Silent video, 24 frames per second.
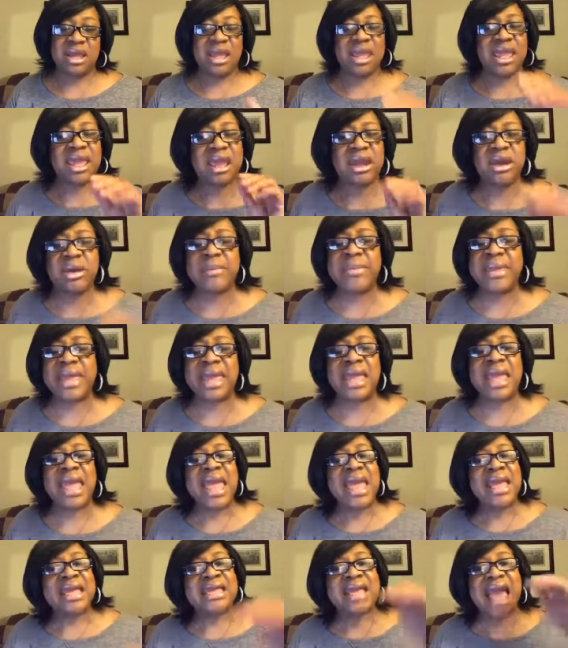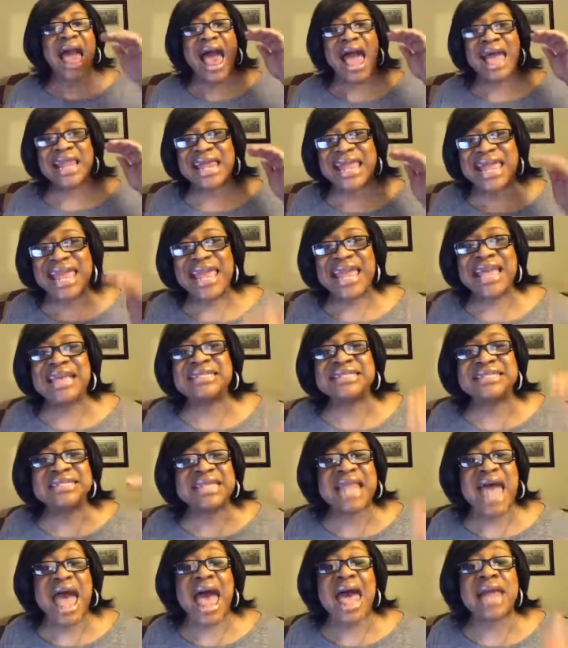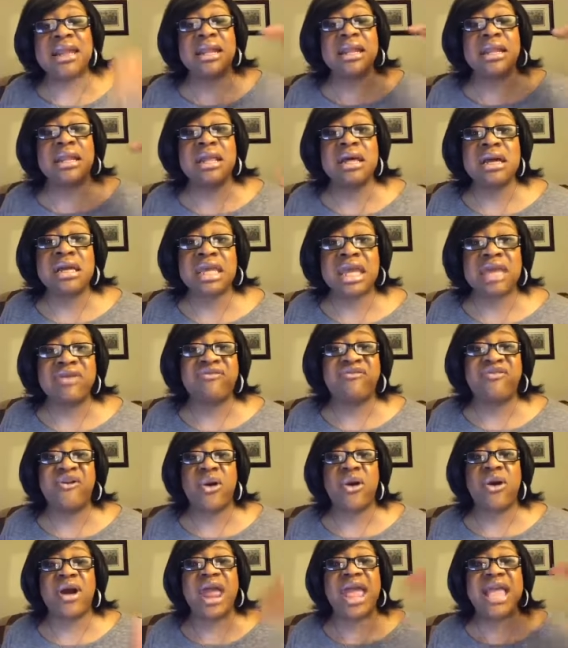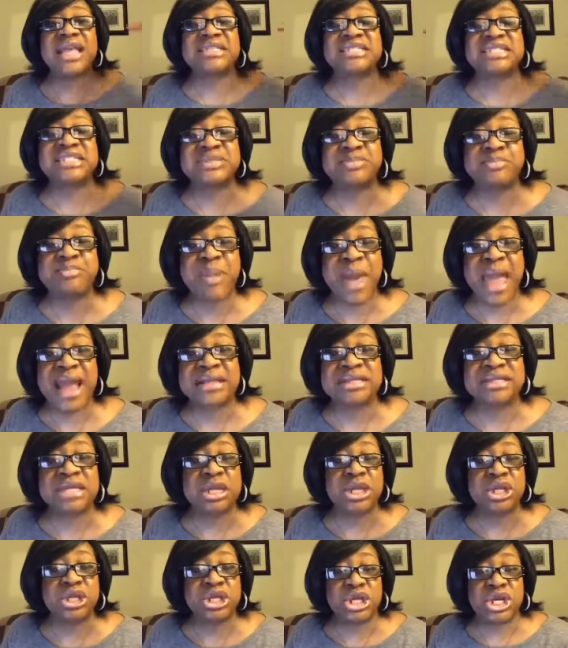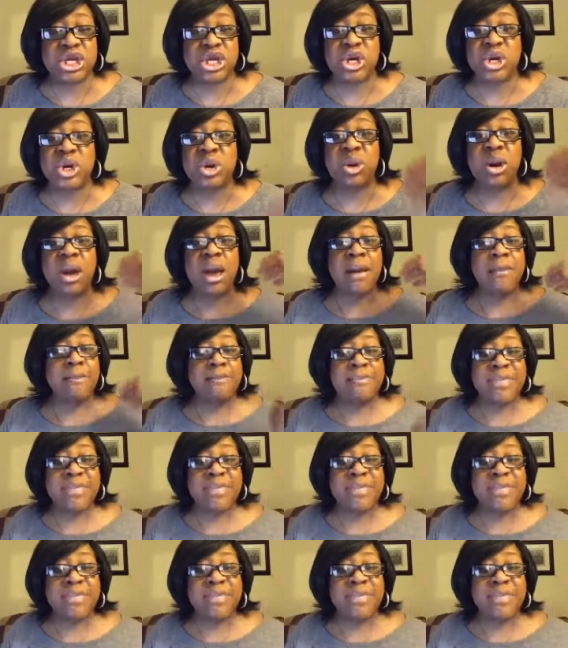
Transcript: Hear me. God is not looking for, expecting you,